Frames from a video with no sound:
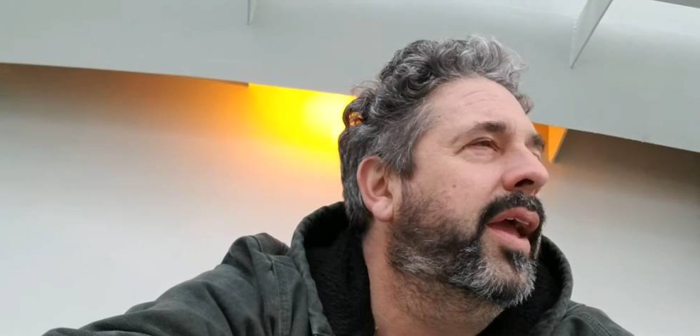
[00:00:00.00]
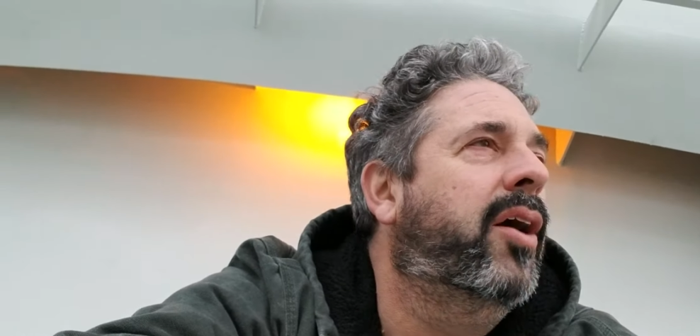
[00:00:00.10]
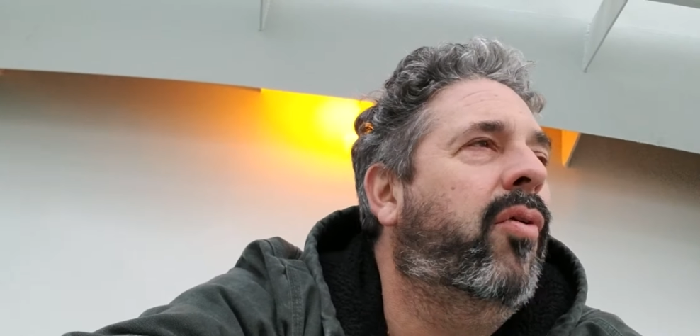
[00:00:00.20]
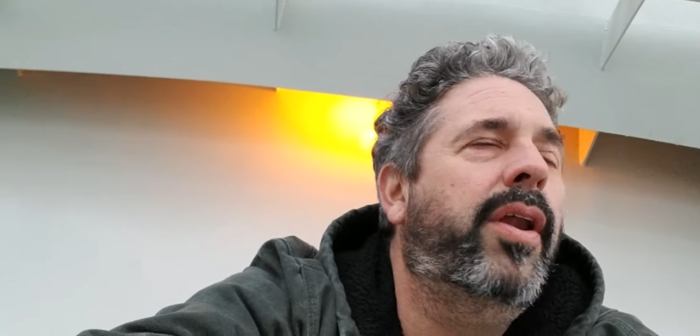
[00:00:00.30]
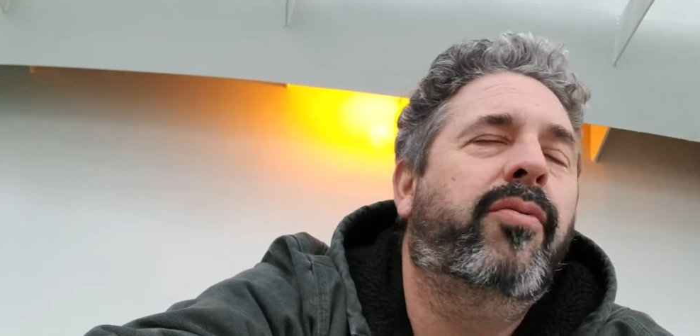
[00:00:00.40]

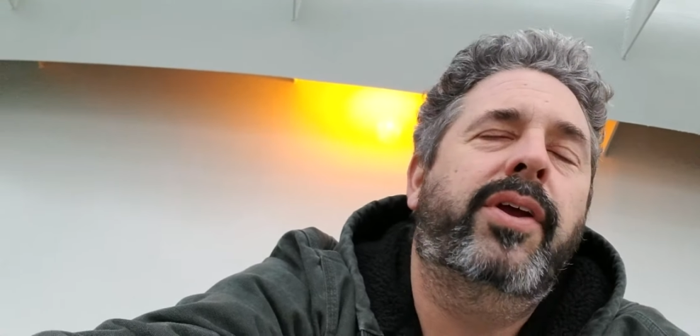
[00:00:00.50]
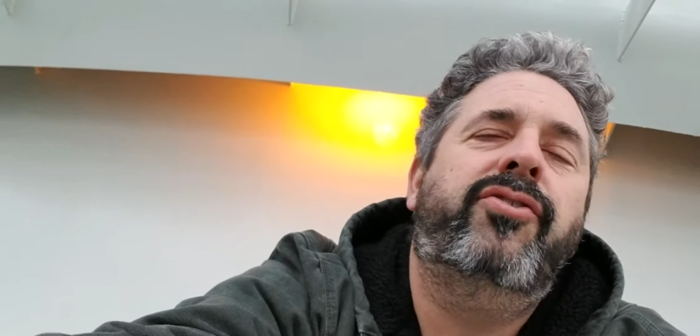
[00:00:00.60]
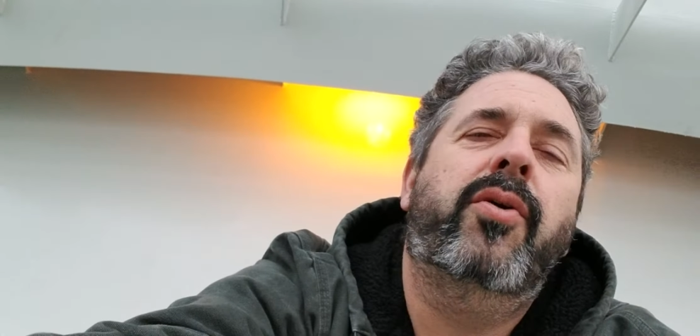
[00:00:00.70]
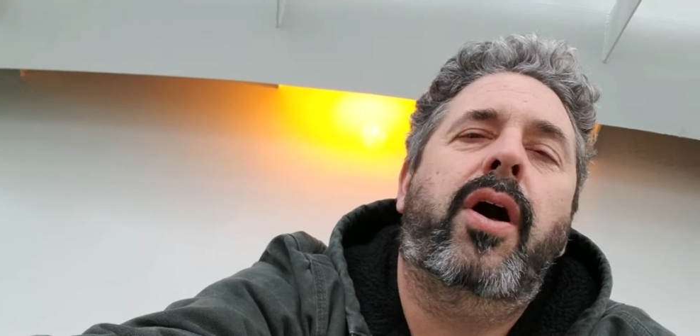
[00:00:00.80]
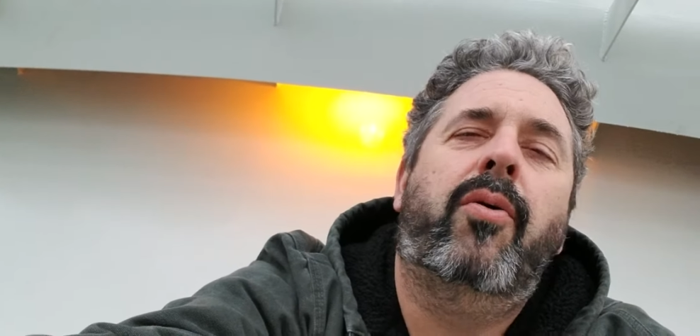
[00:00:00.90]
Wanted to wish
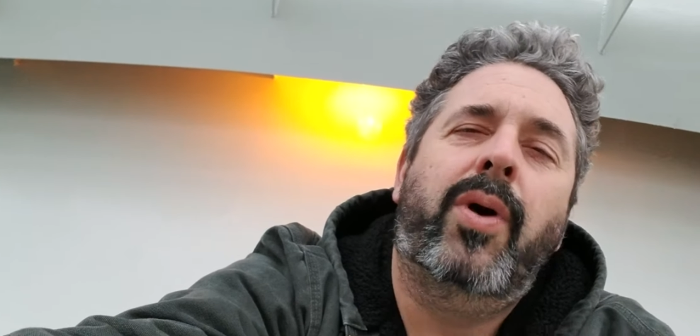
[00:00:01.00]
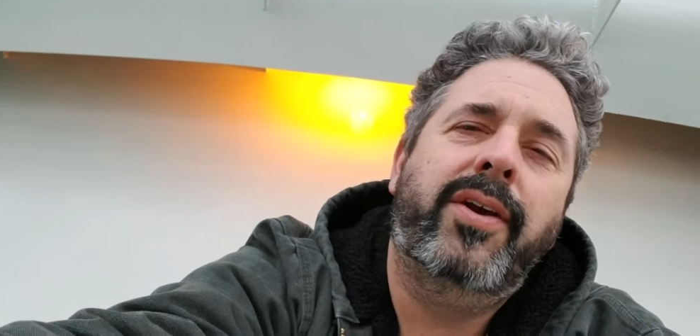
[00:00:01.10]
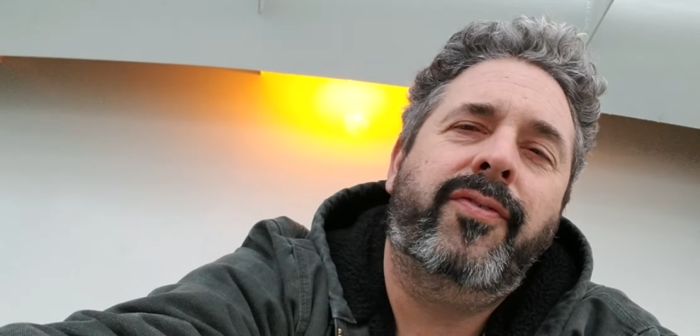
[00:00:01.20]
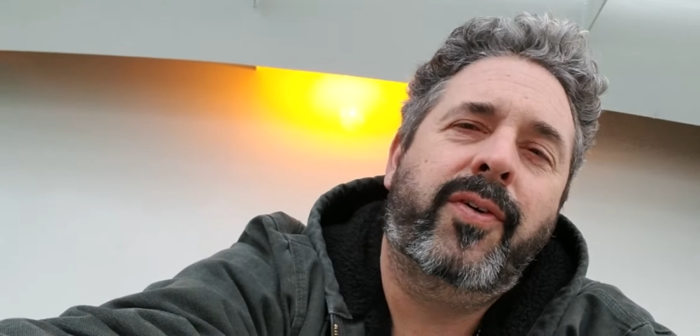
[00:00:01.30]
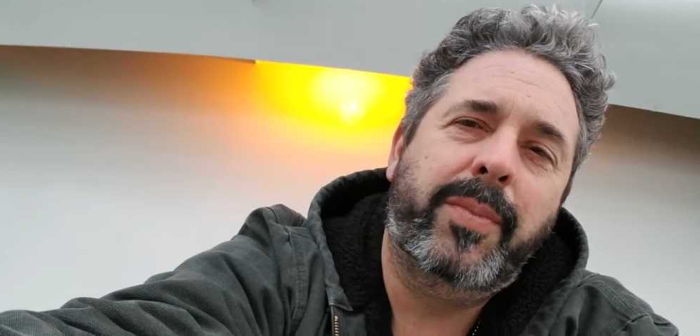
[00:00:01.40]
you all a
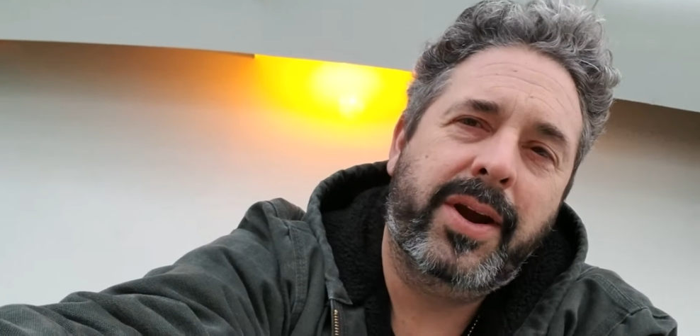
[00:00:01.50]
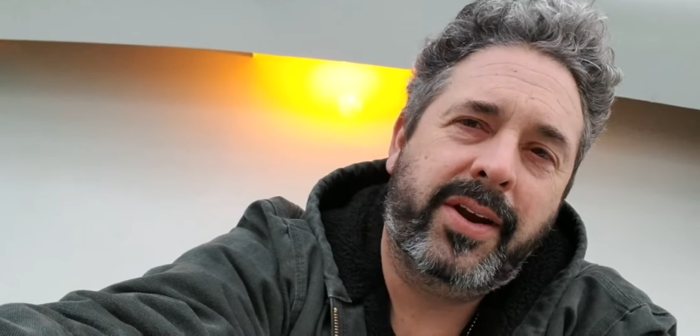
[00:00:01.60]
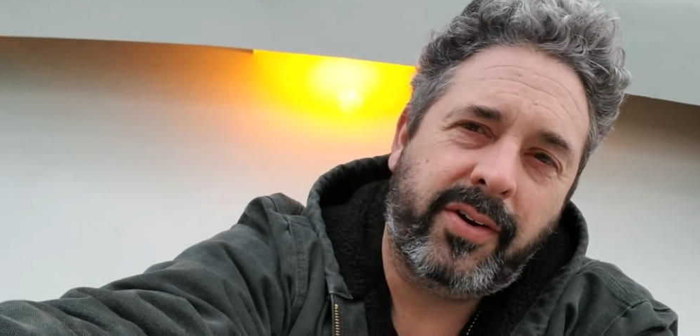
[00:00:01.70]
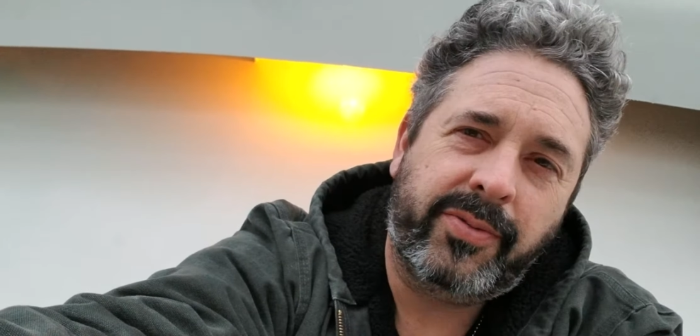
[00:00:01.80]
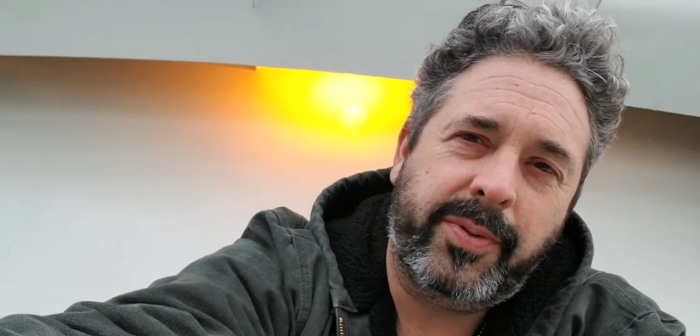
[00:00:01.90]
wonderful Merry
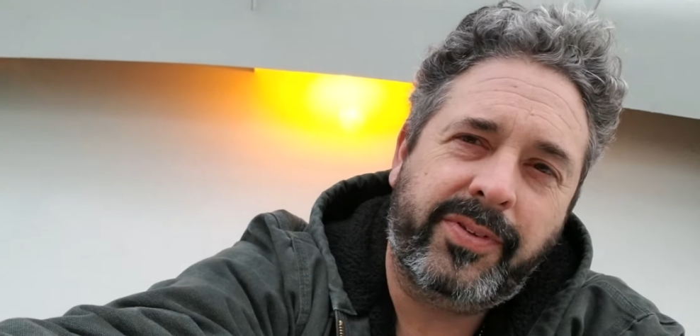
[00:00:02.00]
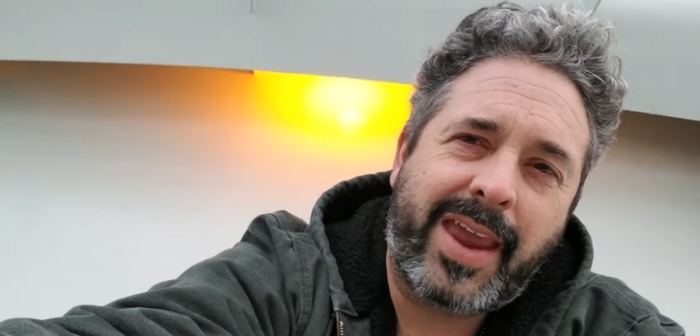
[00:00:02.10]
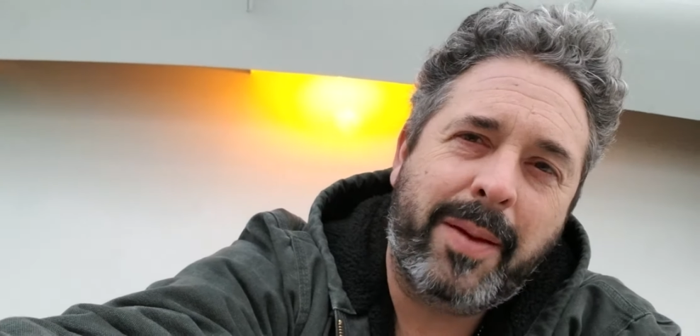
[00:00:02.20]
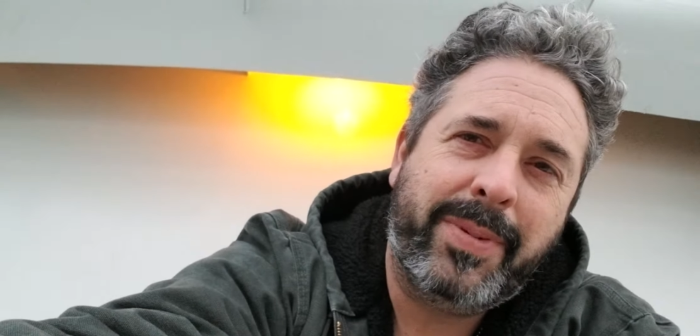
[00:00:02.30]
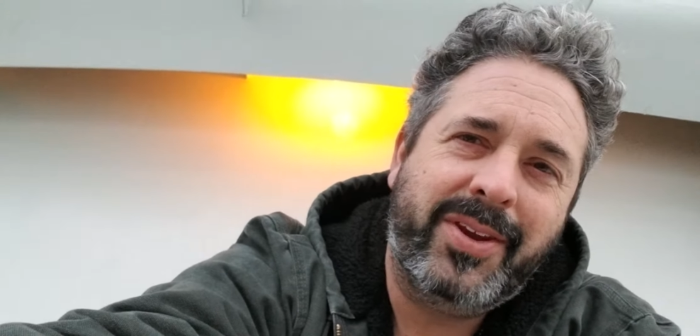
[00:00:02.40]
Christmas,
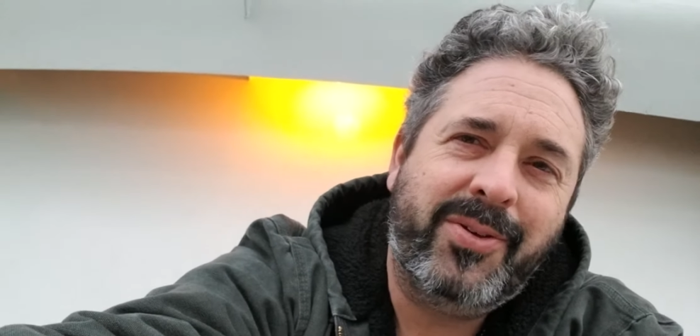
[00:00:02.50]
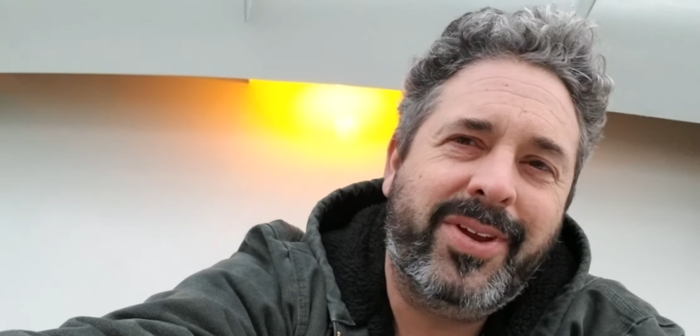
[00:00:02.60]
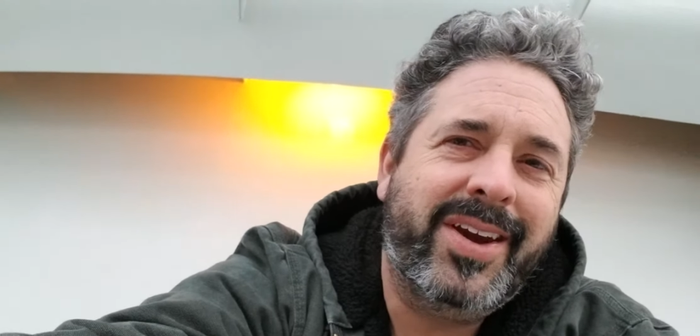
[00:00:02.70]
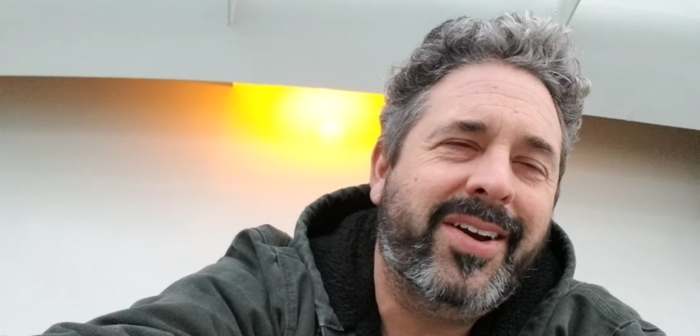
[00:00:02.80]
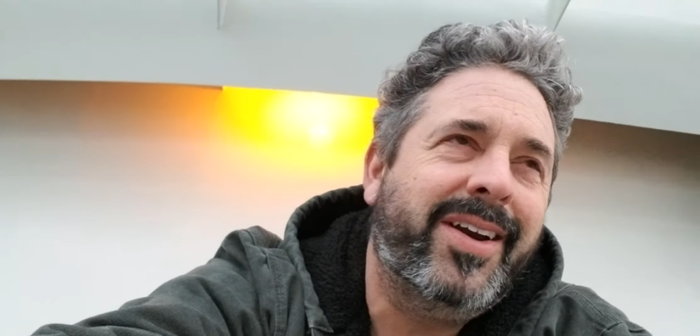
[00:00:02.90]
Happy New
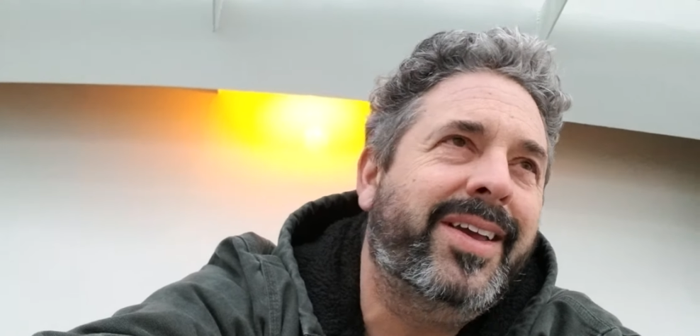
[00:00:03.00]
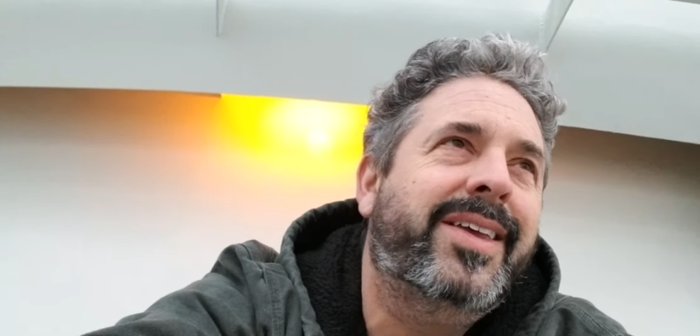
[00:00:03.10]
Year.